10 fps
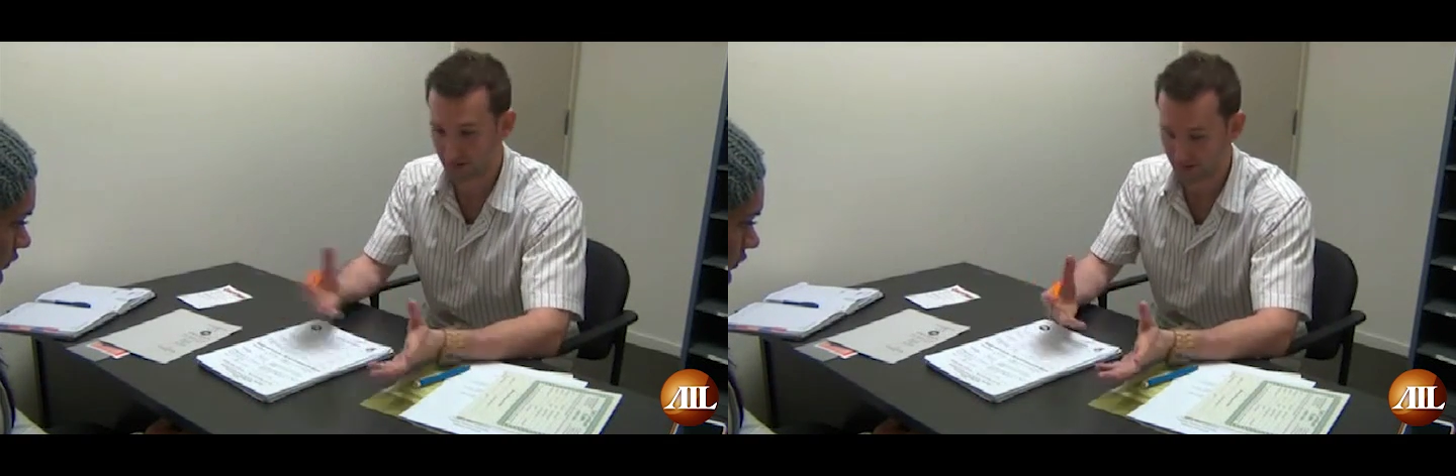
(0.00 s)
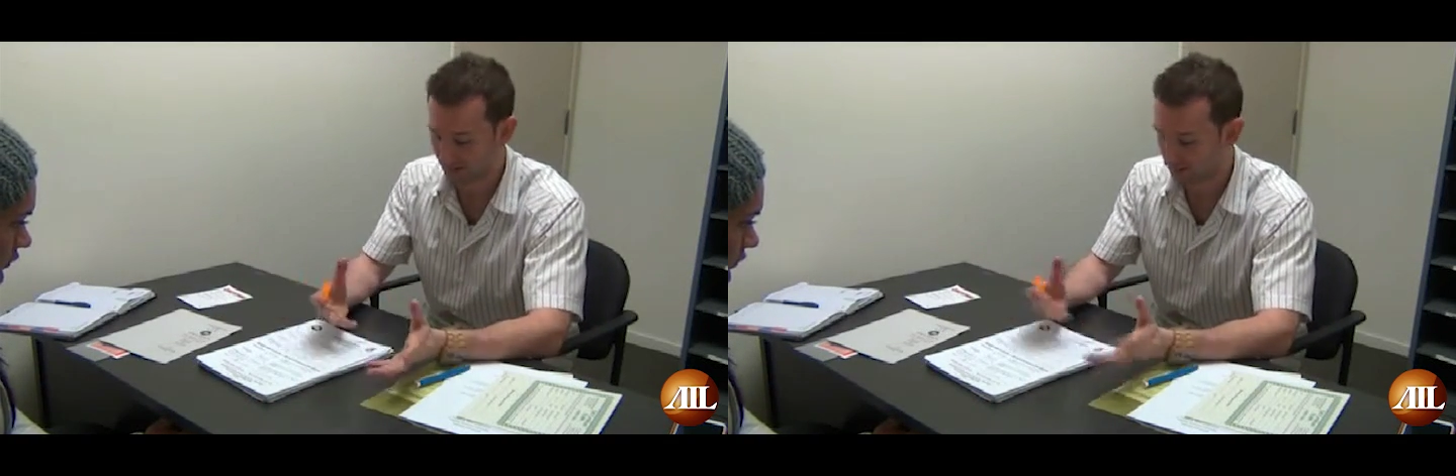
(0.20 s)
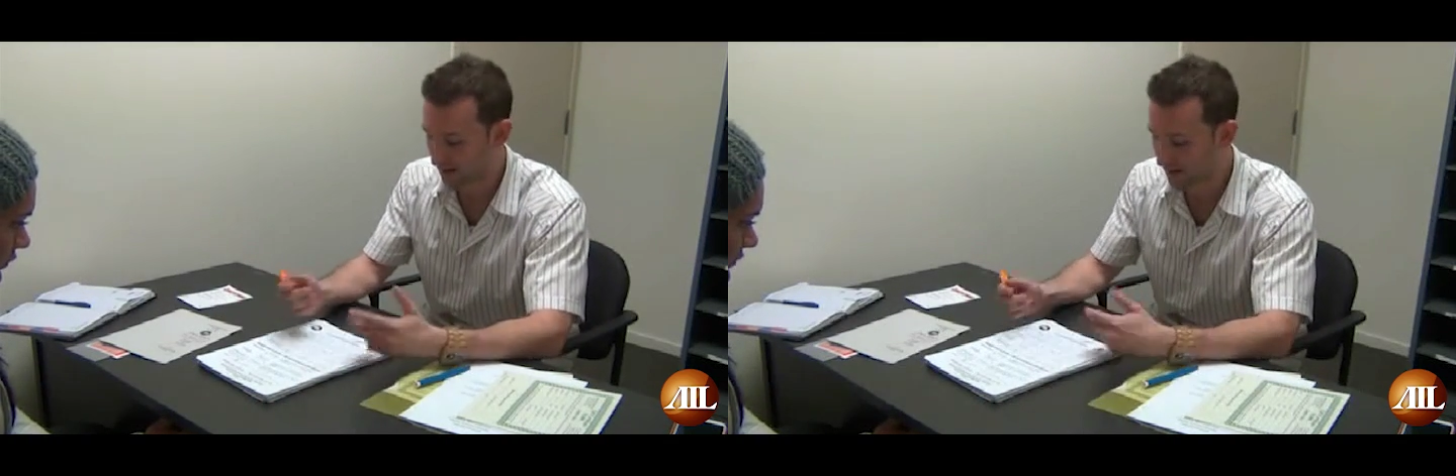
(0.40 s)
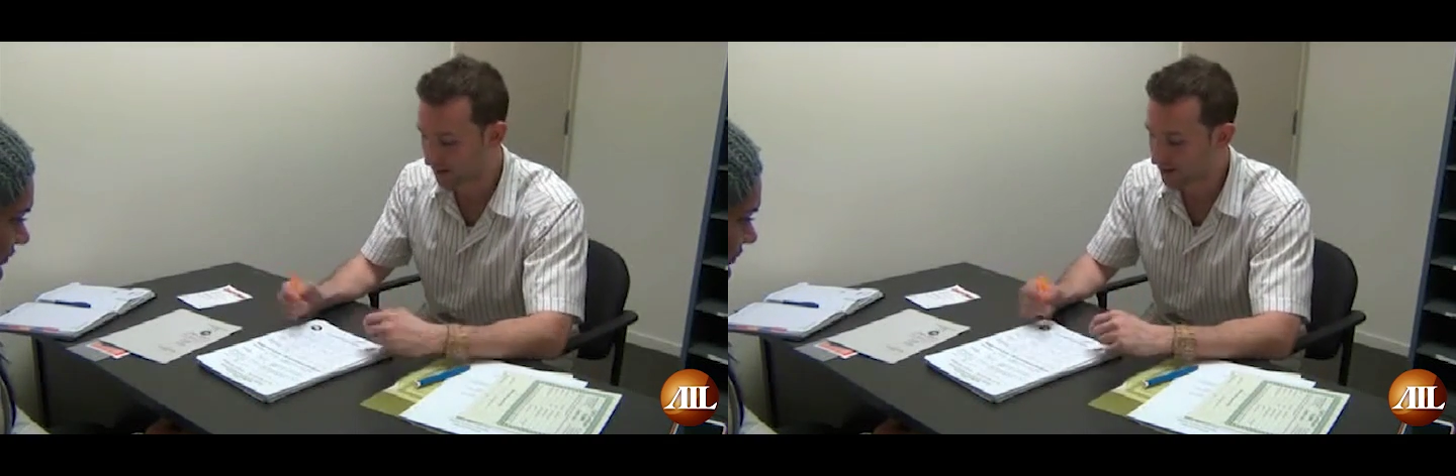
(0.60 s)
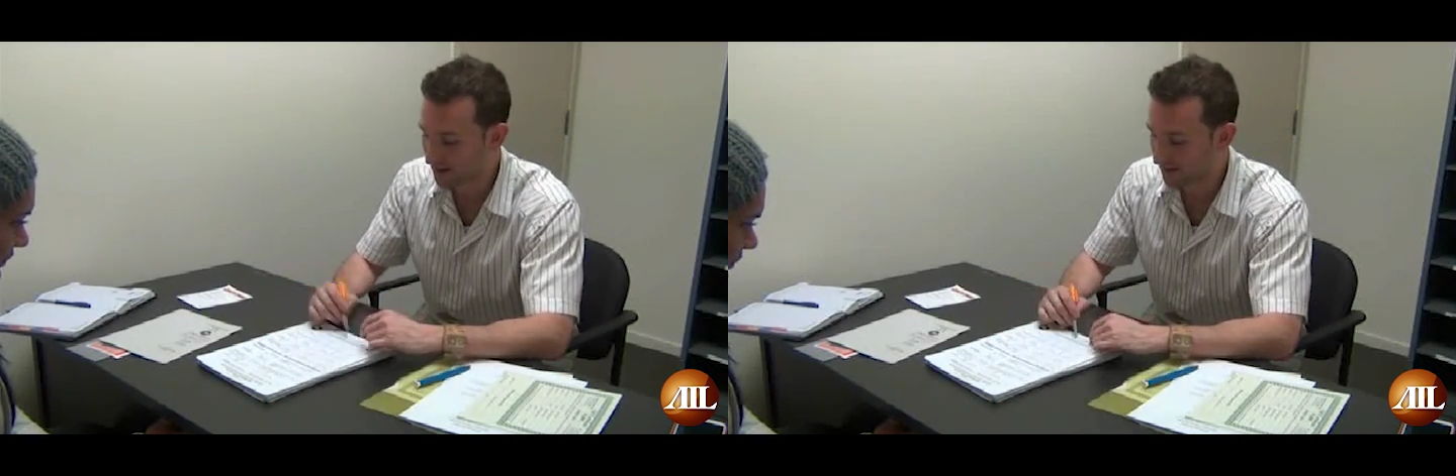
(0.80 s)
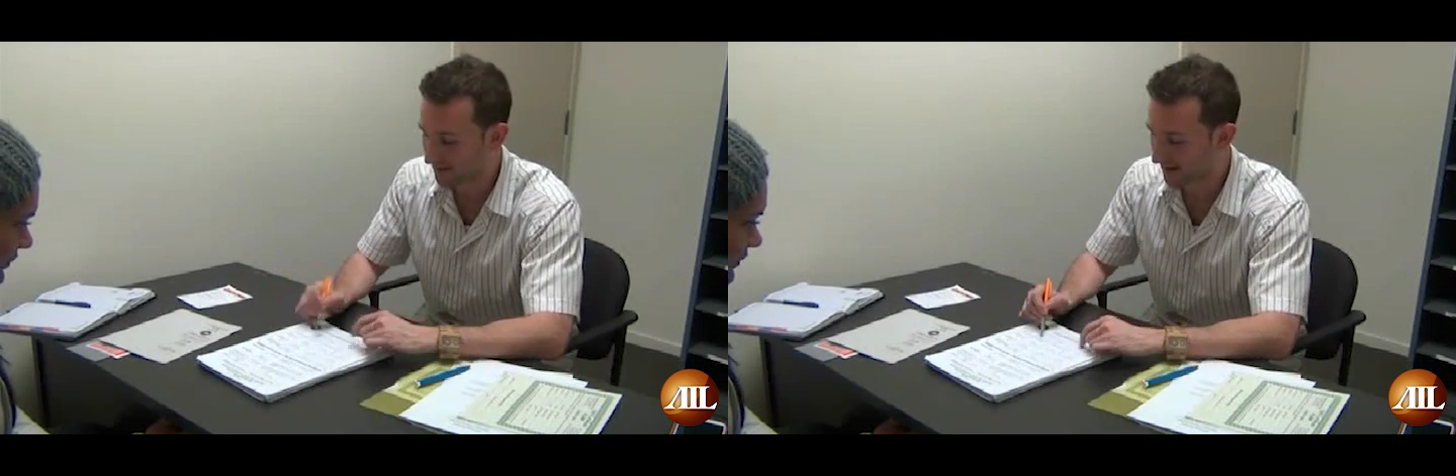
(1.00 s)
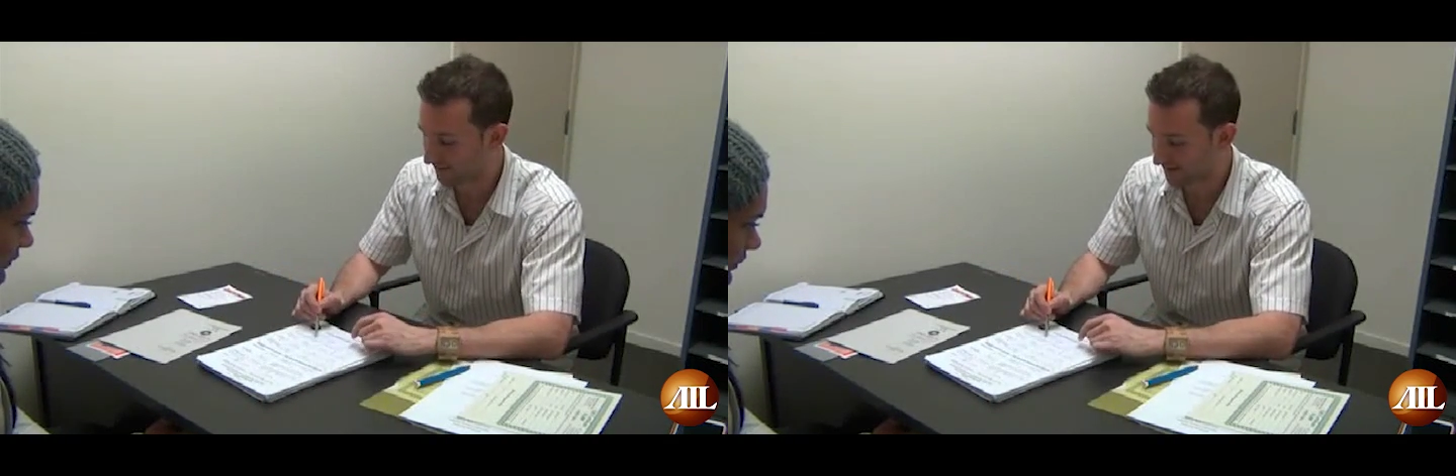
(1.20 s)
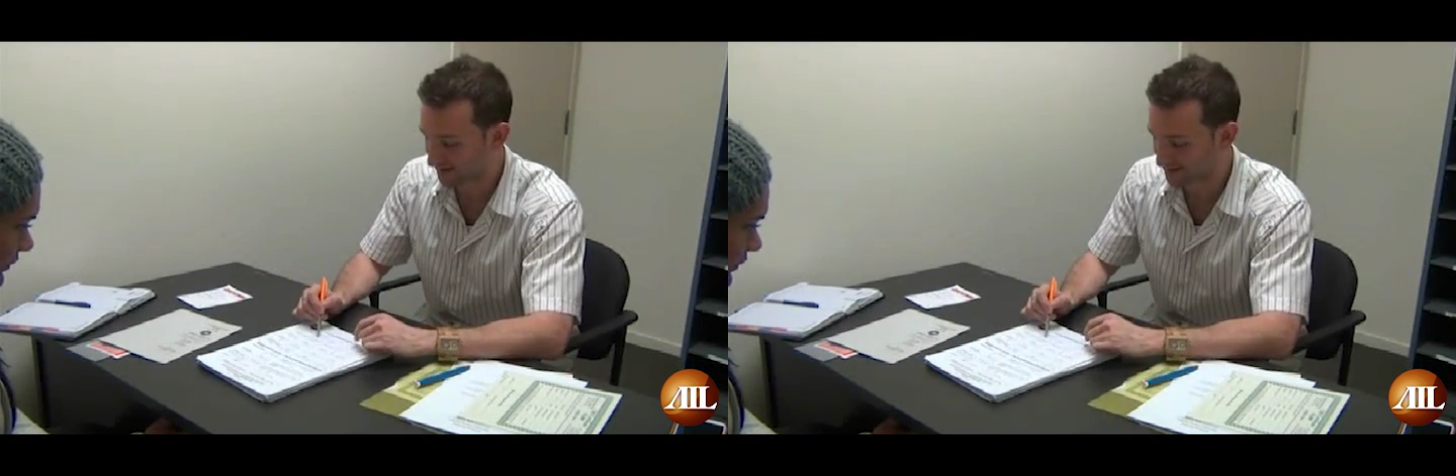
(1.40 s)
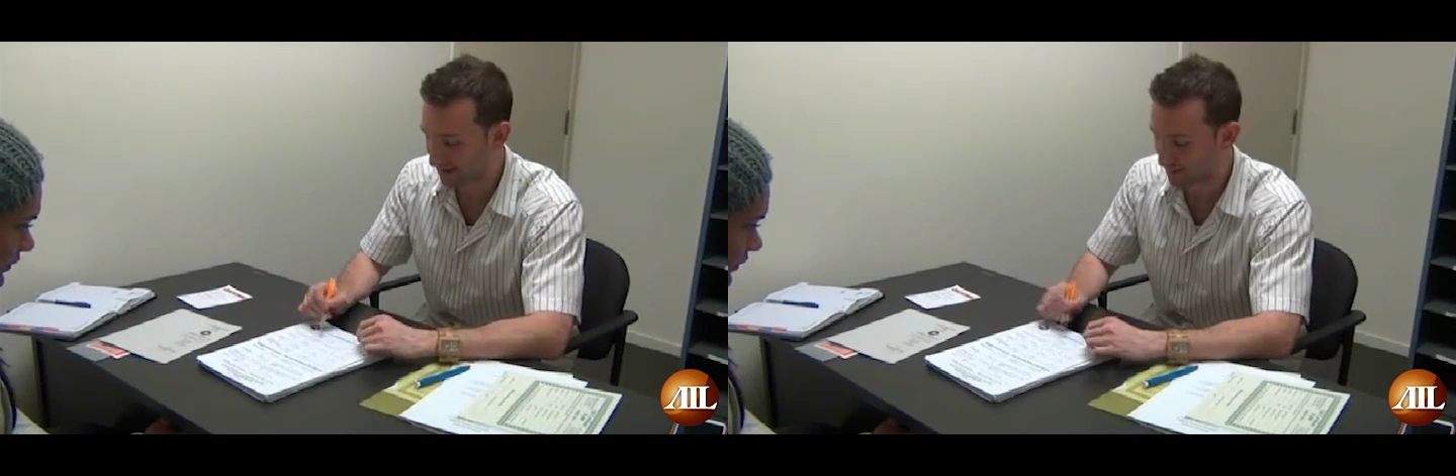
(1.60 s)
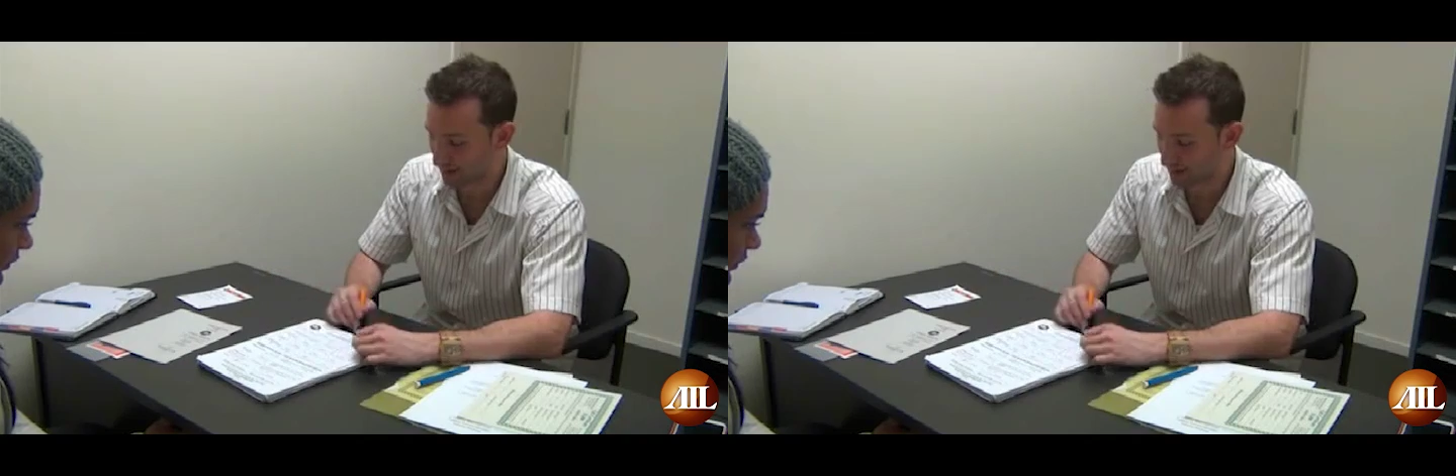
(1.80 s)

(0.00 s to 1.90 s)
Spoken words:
him being male, that affects that.